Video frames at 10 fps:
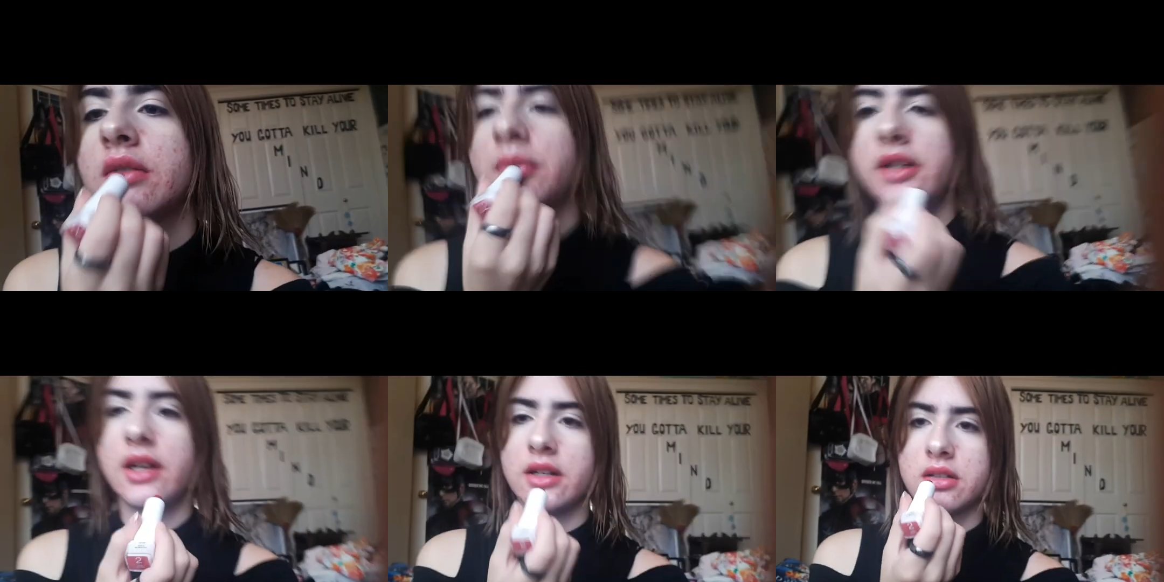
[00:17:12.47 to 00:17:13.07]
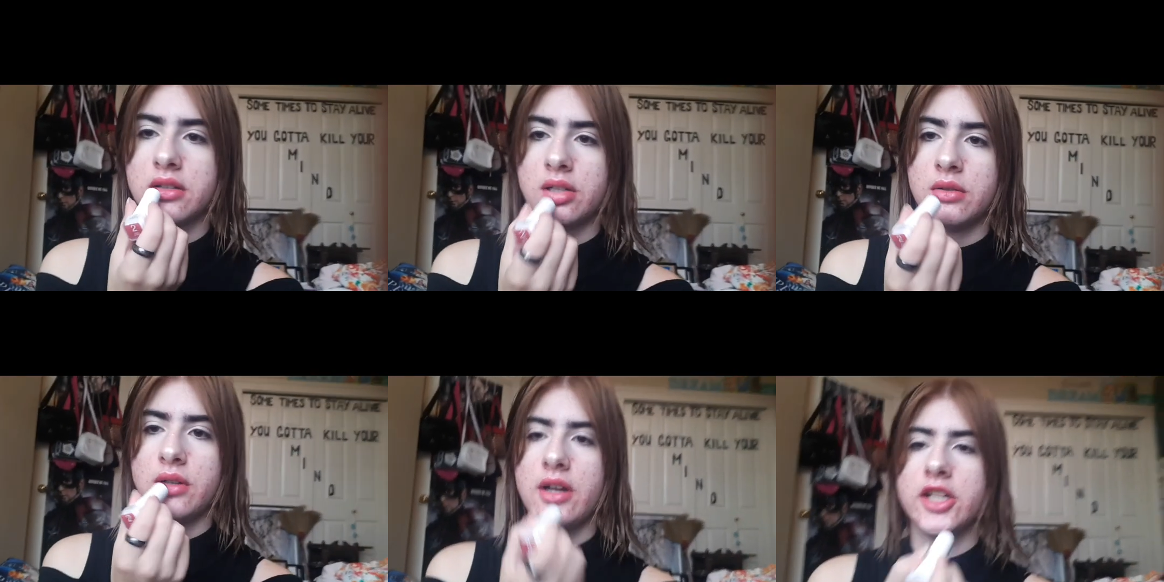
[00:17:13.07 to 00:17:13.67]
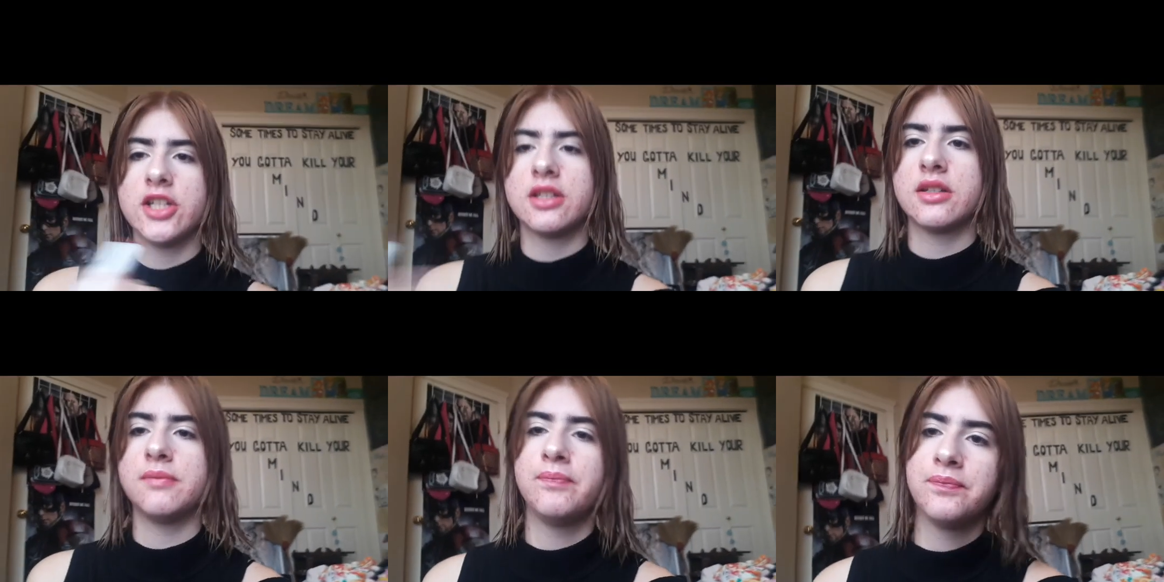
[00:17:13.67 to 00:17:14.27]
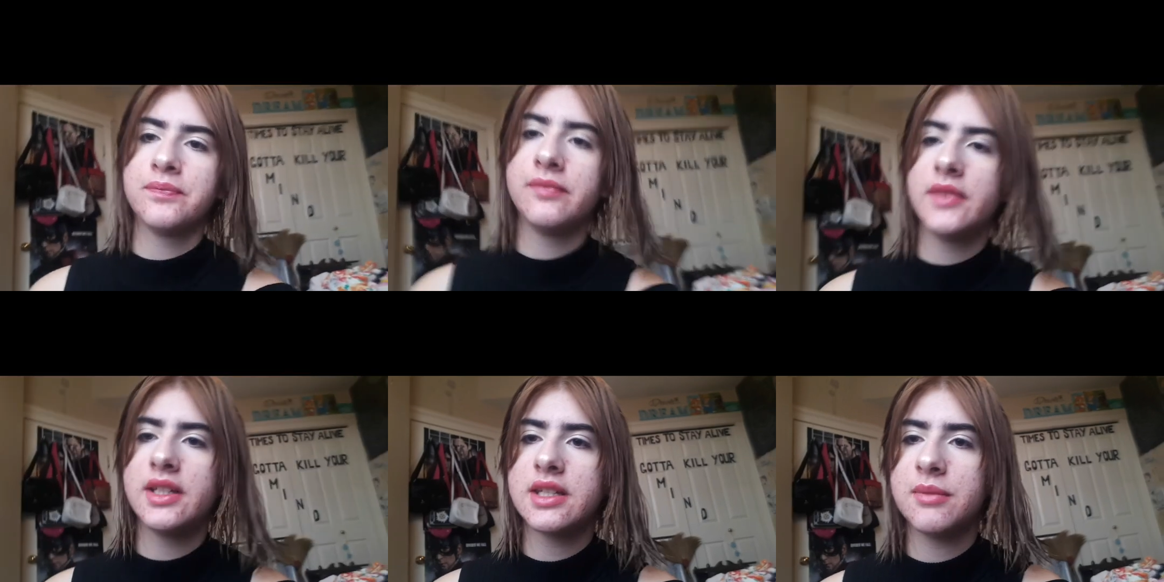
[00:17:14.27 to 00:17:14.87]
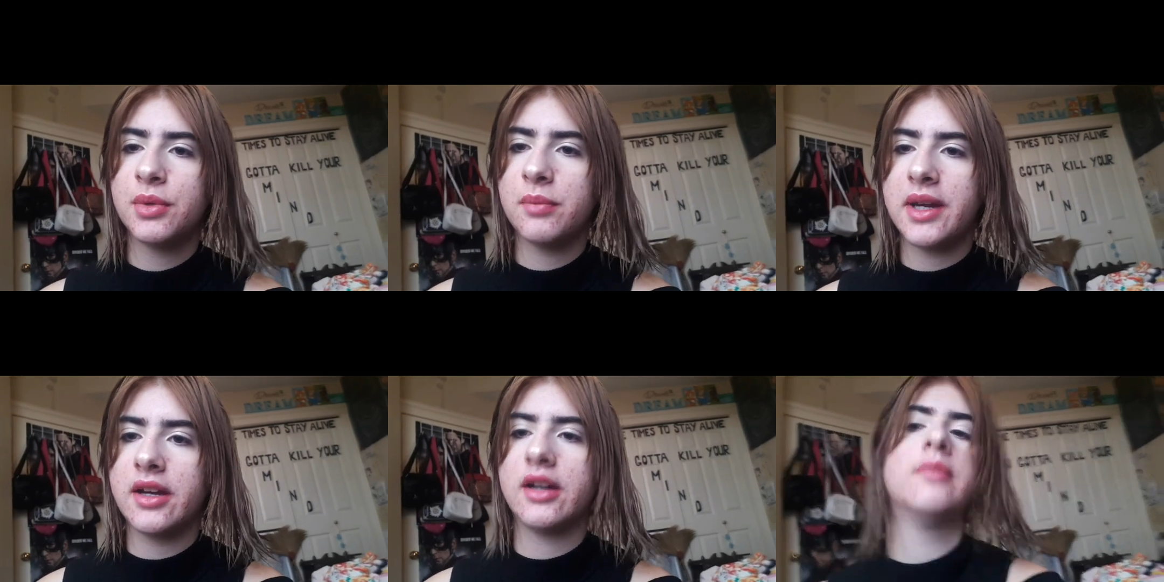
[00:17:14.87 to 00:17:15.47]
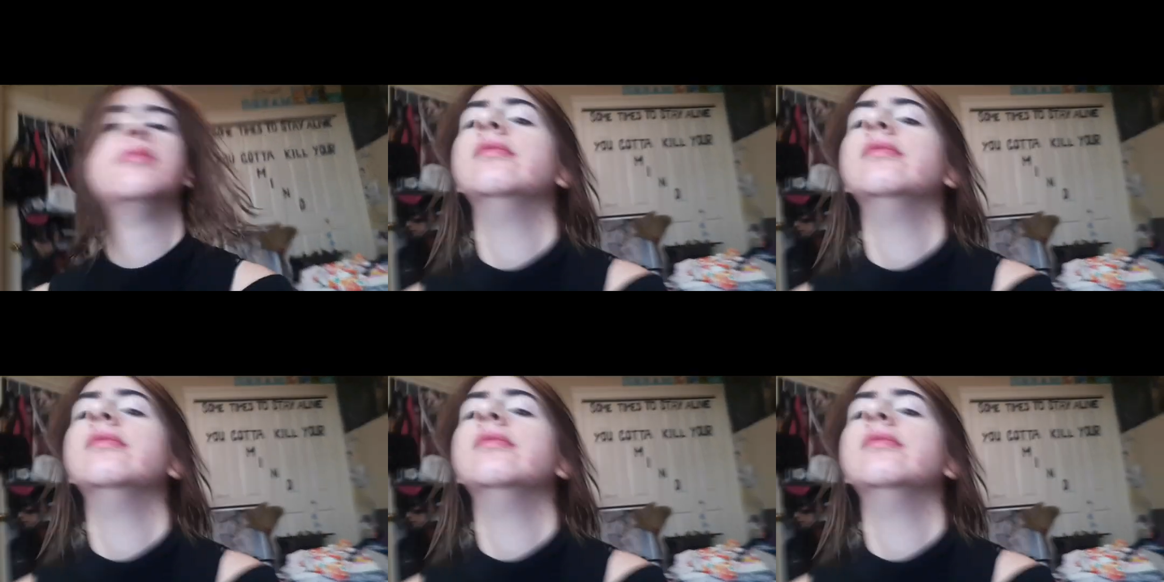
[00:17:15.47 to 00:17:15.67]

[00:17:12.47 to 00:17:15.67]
But yeah, so uh, just simple makeup.